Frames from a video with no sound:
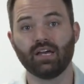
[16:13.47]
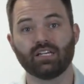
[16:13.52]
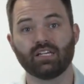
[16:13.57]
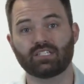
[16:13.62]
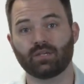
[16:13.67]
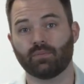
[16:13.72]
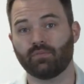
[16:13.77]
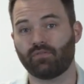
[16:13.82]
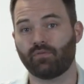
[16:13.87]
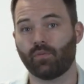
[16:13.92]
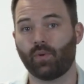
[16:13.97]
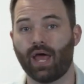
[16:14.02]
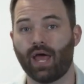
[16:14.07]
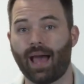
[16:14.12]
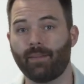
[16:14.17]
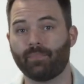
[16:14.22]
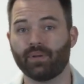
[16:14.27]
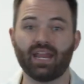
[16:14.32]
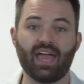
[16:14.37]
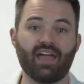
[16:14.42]
Some of them would
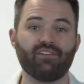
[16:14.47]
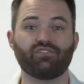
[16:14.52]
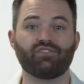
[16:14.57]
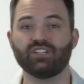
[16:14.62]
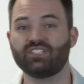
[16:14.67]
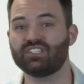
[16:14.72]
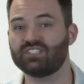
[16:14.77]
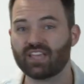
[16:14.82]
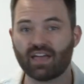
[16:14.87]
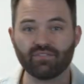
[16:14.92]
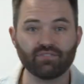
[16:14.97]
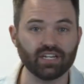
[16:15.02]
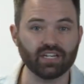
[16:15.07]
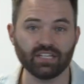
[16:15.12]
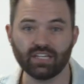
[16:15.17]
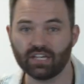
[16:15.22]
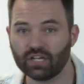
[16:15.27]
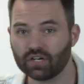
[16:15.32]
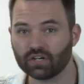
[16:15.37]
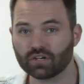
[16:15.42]
happen every
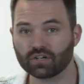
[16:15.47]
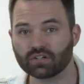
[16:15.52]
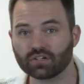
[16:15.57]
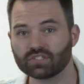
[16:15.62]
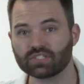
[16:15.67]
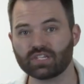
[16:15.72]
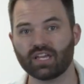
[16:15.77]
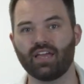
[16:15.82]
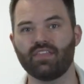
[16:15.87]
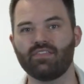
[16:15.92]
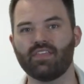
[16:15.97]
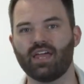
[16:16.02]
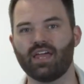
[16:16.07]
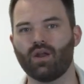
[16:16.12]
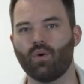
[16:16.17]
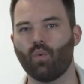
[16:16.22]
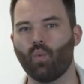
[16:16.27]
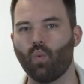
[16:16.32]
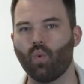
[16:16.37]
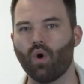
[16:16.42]
7 years. And
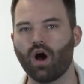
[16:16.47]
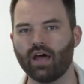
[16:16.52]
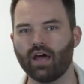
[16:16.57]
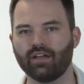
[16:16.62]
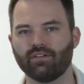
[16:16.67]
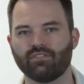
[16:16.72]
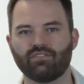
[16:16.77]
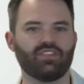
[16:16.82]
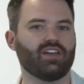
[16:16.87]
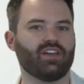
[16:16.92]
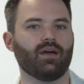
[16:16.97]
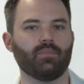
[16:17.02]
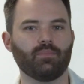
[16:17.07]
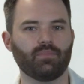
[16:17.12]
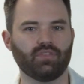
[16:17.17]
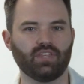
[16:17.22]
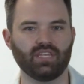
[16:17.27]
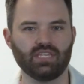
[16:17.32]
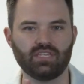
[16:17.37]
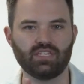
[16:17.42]
then one of them,
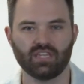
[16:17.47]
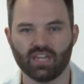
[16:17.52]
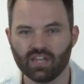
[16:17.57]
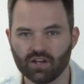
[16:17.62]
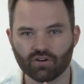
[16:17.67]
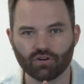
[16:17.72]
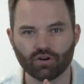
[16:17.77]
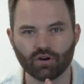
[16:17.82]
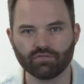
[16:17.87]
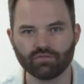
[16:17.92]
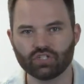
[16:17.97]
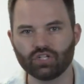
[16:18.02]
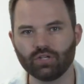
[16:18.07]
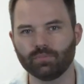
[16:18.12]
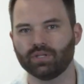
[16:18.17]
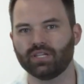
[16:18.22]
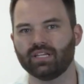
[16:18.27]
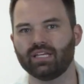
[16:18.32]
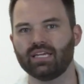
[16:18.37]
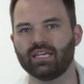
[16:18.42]
the year of
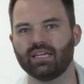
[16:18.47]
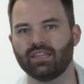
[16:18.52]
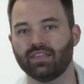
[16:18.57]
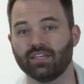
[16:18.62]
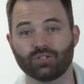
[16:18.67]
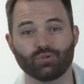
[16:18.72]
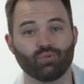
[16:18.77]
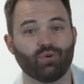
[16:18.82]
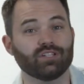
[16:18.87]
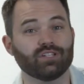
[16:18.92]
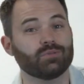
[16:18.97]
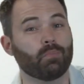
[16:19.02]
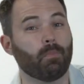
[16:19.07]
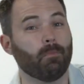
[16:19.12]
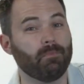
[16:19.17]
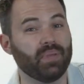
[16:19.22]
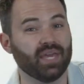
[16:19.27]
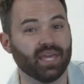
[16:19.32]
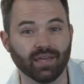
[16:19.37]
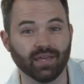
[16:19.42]
Jubilee, this one's
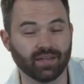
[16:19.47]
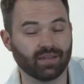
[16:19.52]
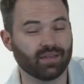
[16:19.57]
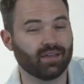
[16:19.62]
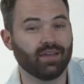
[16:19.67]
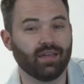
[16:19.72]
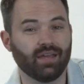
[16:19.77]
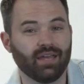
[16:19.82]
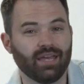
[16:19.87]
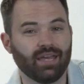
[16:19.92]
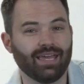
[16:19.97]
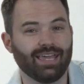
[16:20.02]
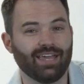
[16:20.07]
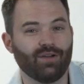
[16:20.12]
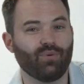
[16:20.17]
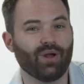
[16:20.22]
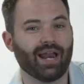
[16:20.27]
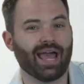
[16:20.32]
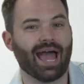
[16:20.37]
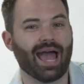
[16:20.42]
big. It
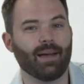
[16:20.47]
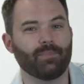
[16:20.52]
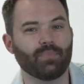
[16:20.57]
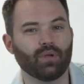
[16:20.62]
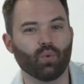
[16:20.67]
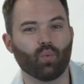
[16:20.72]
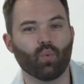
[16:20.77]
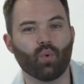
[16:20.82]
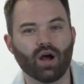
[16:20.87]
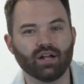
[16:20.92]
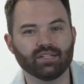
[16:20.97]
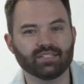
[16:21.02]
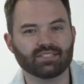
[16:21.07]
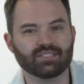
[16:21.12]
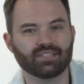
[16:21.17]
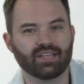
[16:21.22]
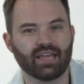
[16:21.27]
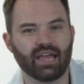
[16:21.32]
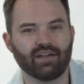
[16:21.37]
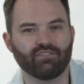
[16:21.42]
would happen
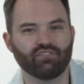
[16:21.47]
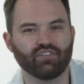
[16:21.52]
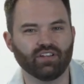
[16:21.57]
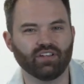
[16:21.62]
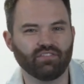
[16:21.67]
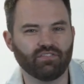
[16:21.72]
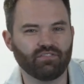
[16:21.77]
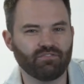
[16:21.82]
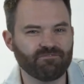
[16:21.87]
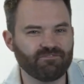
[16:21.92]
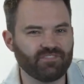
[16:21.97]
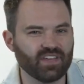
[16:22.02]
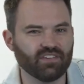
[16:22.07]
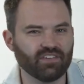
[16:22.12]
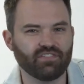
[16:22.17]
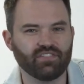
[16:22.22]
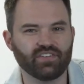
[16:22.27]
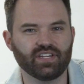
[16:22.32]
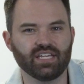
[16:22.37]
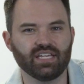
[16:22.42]
once every
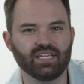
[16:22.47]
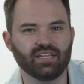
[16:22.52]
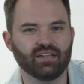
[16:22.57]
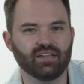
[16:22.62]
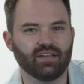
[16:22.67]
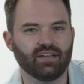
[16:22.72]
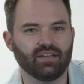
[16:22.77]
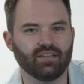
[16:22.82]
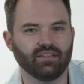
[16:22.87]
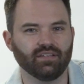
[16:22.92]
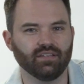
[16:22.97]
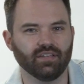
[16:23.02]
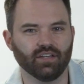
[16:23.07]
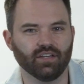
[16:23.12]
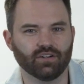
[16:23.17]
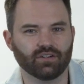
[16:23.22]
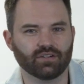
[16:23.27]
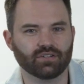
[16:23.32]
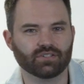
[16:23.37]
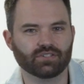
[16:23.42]
50
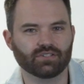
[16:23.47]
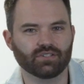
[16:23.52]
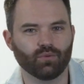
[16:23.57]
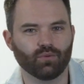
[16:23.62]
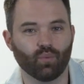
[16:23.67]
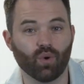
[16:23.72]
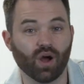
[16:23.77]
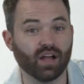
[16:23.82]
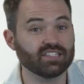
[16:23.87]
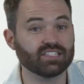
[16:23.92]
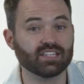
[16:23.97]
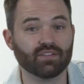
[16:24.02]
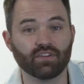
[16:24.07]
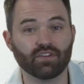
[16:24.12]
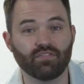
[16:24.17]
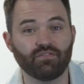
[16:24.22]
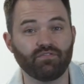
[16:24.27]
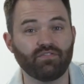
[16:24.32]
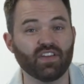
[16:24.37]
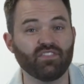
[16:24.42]
years. Once
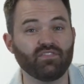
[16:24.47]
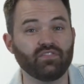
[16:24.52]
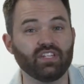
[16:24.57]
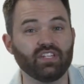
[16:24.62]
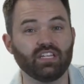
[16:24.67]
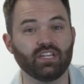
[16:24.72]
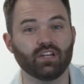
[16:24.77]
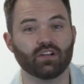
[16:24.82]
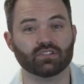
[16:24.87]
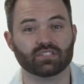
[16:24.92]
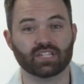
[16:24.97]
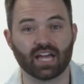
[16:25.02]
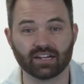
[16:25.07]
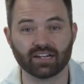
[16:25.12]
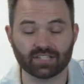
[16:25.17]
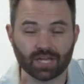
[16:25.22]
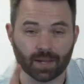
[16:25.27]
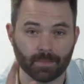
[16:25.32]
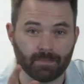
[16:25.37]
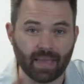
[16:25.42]
every 50 years,
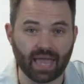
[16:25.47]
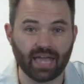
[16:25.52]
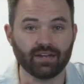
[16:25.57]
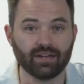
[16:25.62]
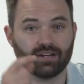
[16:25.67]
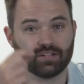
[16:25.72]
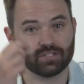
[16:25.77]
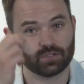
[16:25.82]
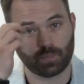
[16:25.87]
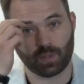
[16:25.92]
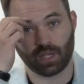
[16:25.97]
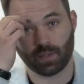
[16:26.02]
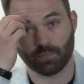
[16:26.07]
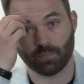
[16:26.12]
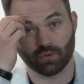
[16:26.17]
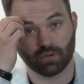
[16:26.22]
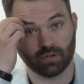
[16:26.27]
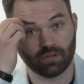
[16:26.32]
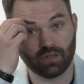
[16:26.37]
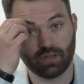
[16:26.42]
God commanded his
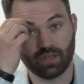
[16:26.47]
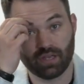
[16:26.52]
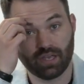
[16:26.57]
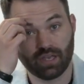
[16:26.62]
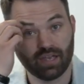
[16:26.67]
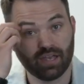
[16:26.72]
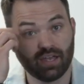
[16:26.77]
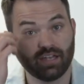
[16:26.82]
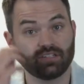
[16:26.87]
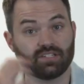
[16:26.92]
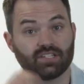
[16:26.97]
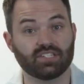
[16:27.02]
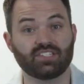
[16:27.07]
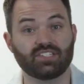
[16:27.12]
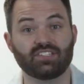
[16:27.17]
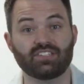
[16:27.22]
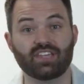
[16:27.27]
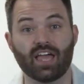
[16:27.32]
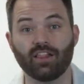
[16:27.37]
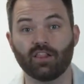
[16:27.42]
people to
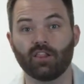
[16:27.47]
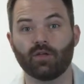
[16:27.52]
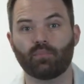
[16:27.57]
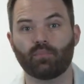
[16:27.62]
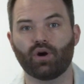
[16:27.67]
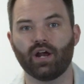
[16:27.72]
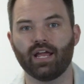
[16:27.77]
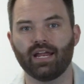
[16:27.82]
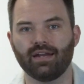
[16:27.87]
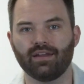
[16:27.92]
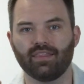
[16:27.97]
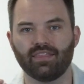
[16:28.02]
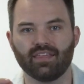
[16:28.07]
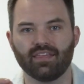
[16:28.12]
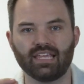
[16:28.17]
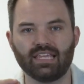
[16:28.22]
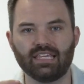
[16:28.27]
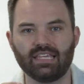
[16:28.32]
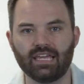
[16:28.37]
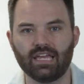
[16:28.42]
celebrate
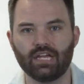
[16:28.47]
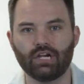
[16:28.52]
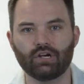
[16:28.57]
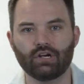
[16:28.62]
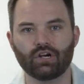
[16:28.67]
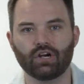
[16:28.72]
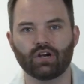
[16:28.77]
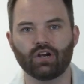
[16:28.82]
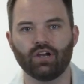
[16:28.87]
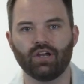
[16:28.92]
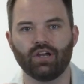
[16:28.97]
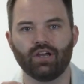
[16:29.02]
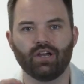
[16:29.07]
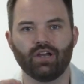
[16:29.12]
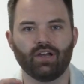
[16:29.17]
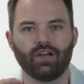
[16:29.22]
the year